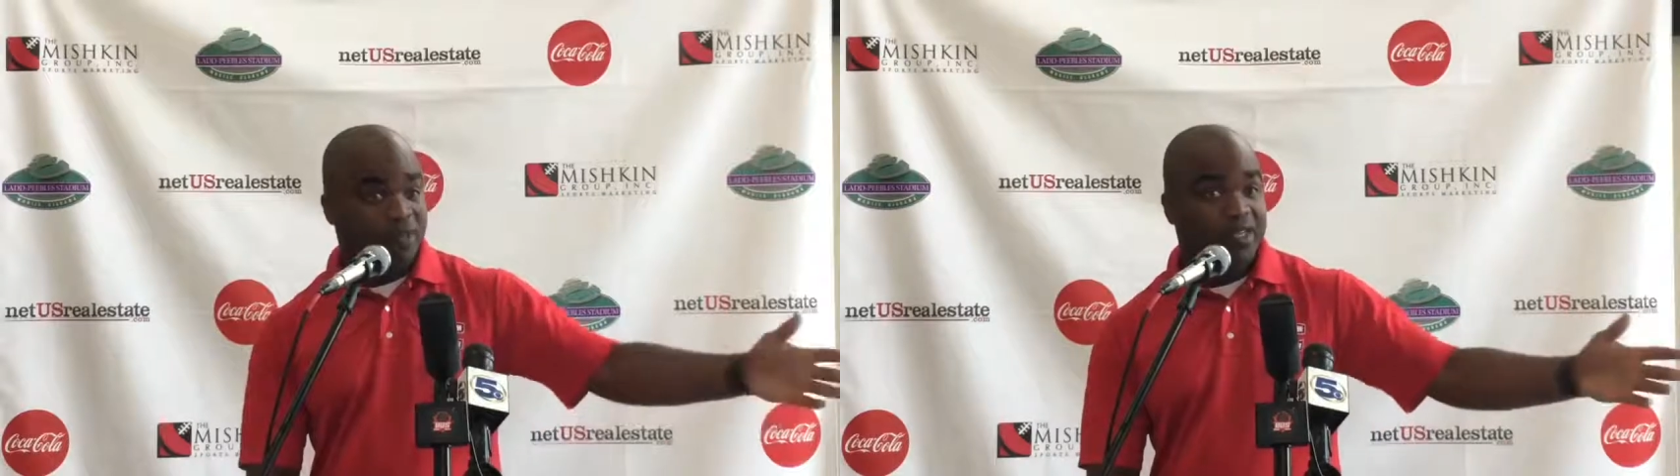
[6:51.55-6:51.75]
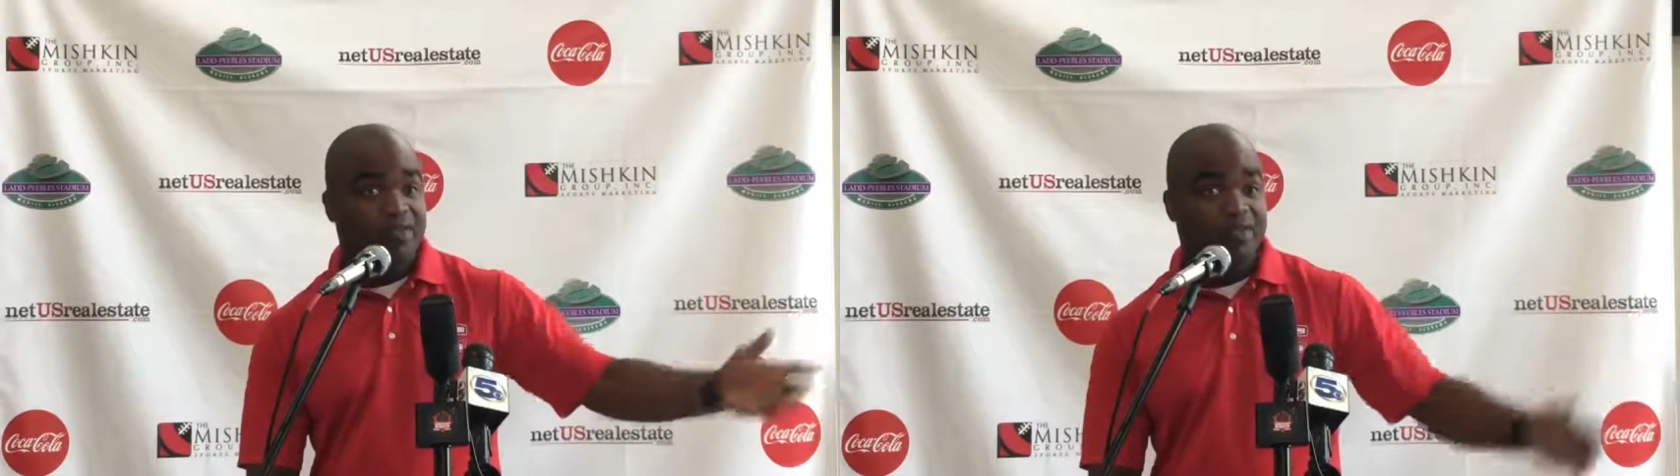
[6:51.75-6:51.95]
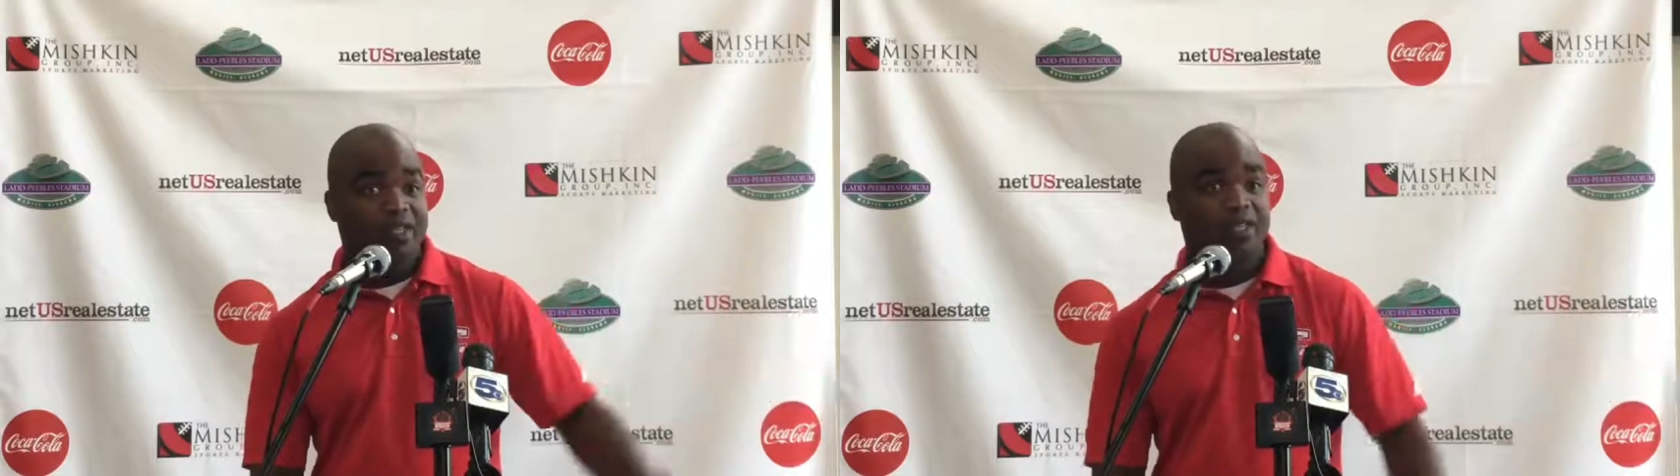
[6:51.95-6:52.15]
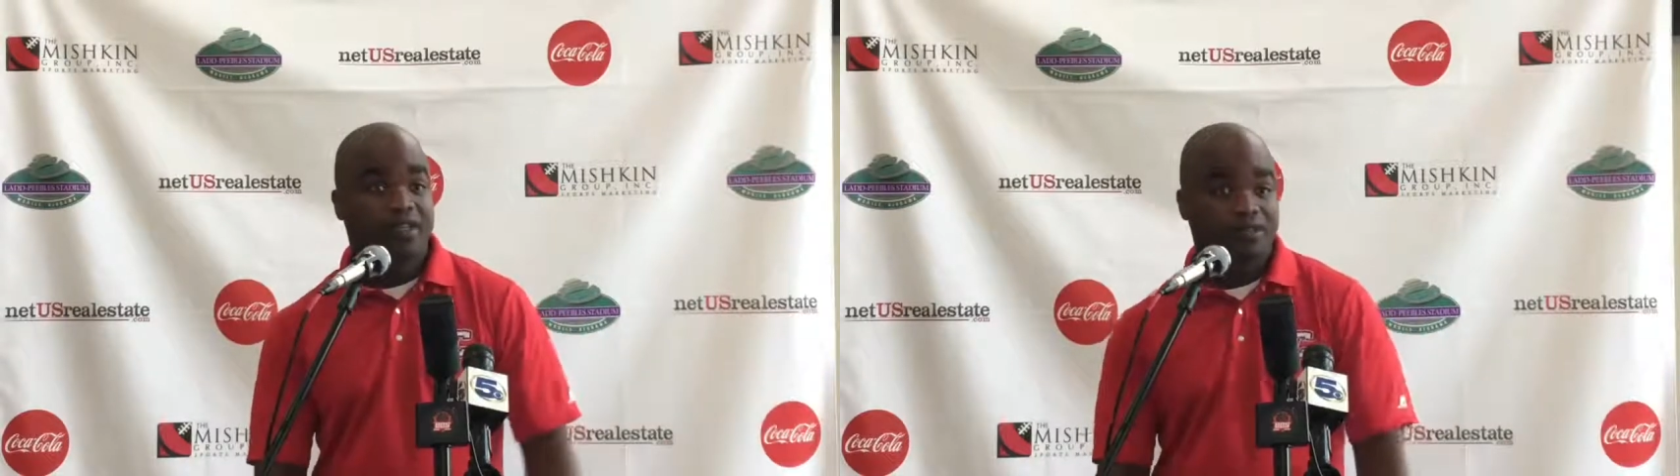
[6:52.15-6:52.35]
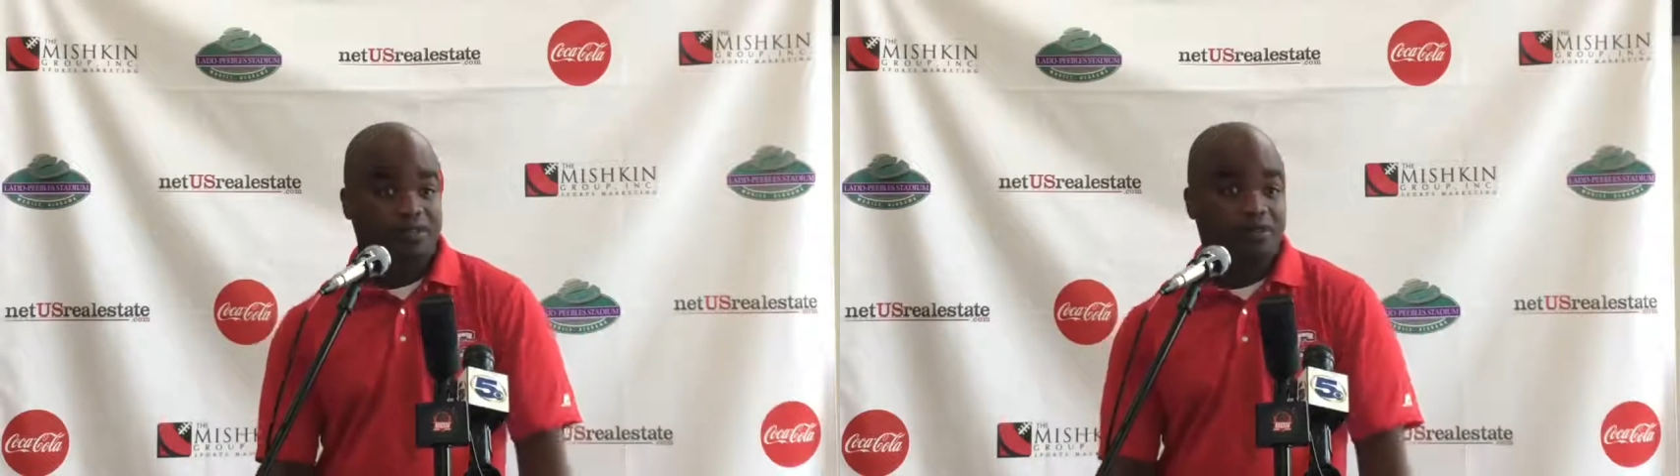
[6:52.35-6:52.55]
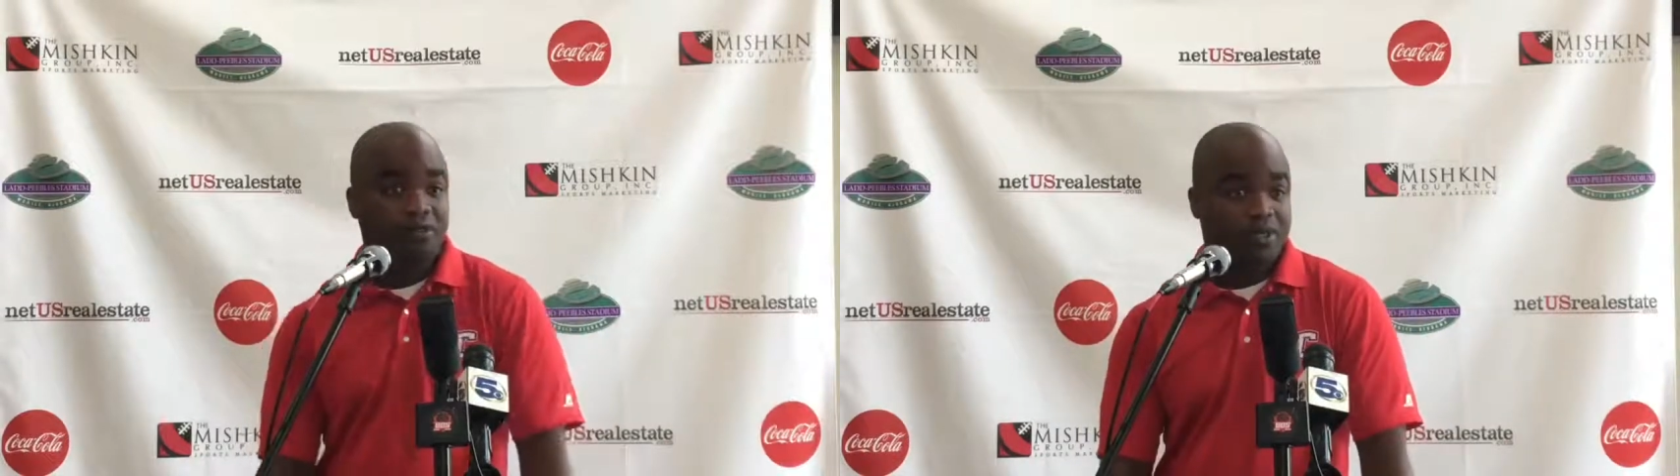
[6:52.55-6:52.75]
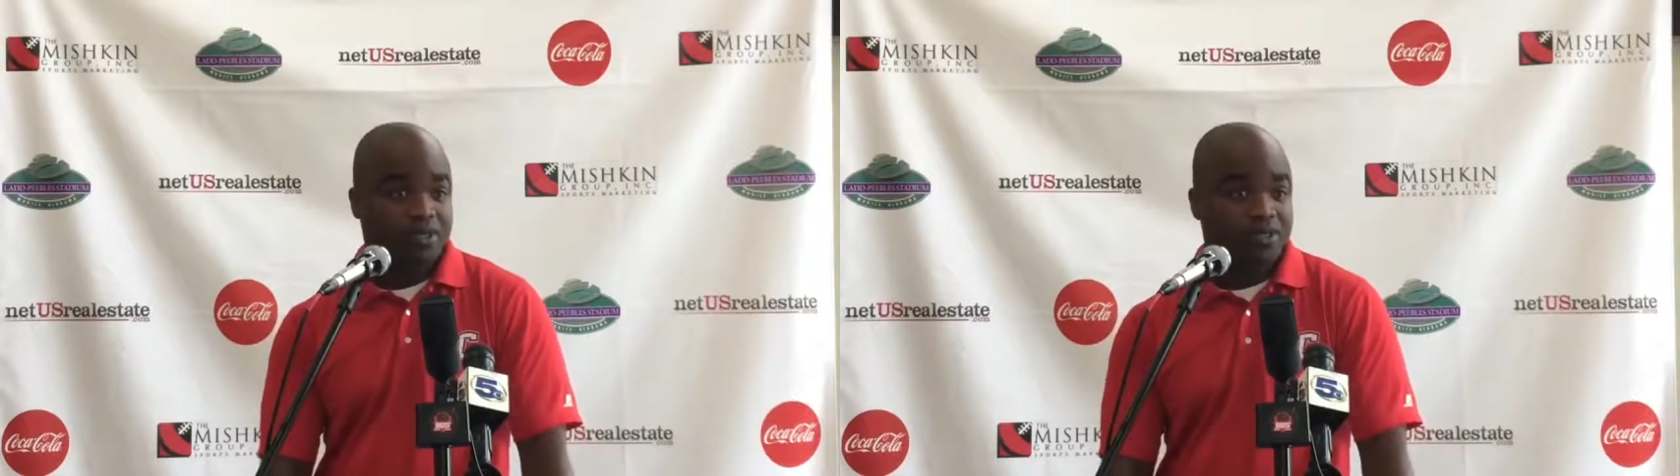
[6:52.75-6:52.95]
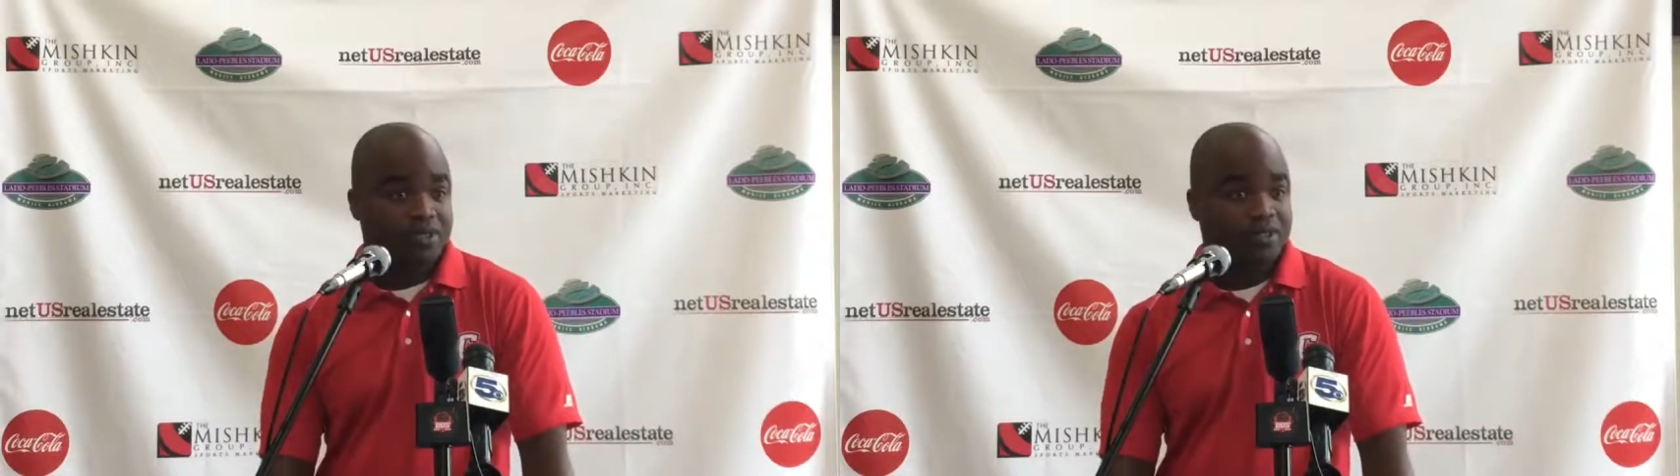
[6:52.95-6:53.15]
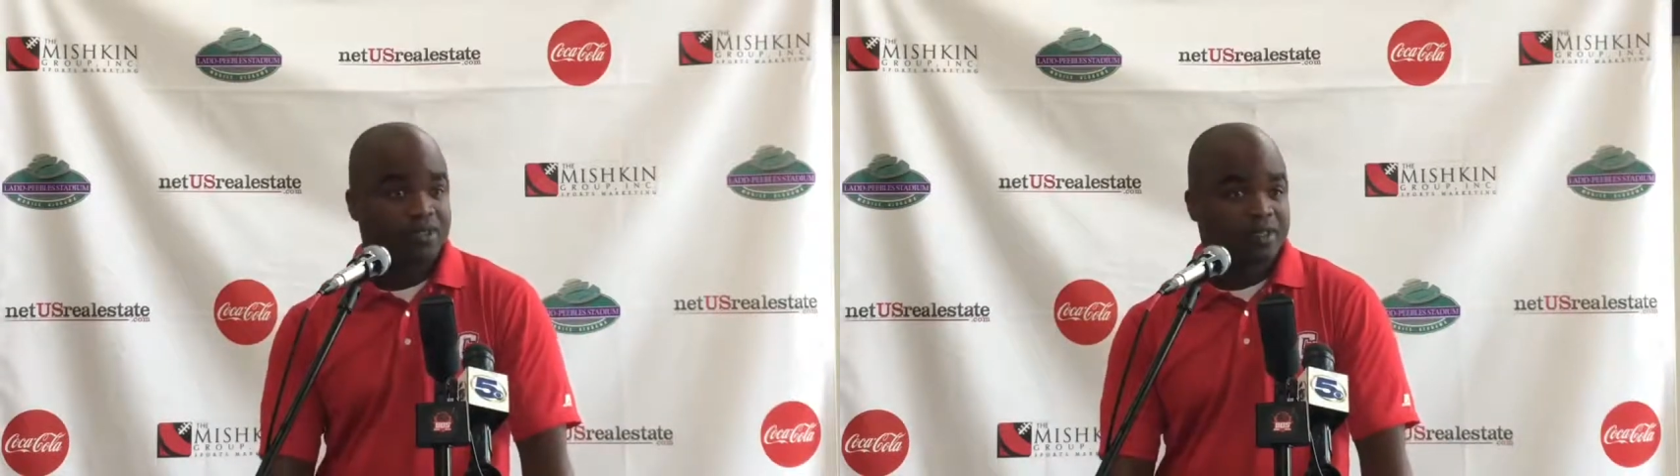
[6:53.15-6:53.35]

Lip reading: win every day in the school building.